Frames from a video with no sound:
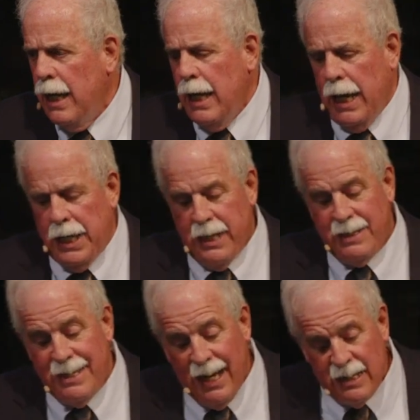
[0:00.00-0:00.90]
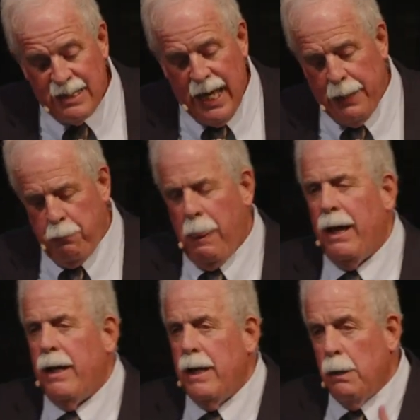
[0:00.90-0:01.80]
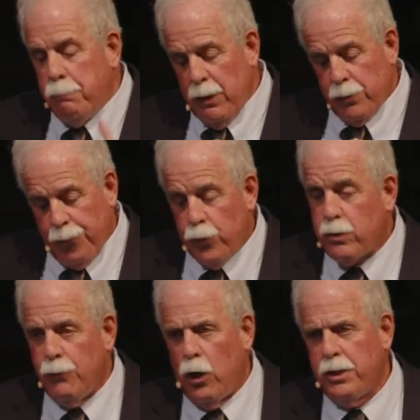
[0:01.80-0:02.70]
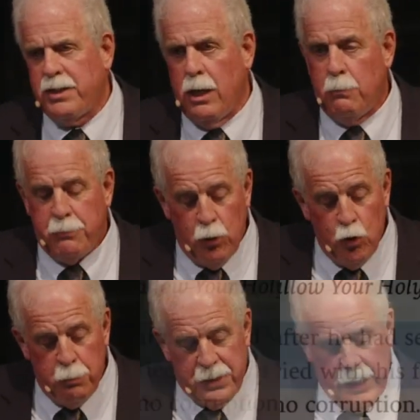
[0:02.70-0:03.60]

And as he does that, he appeals first of all to Psalm 2, but then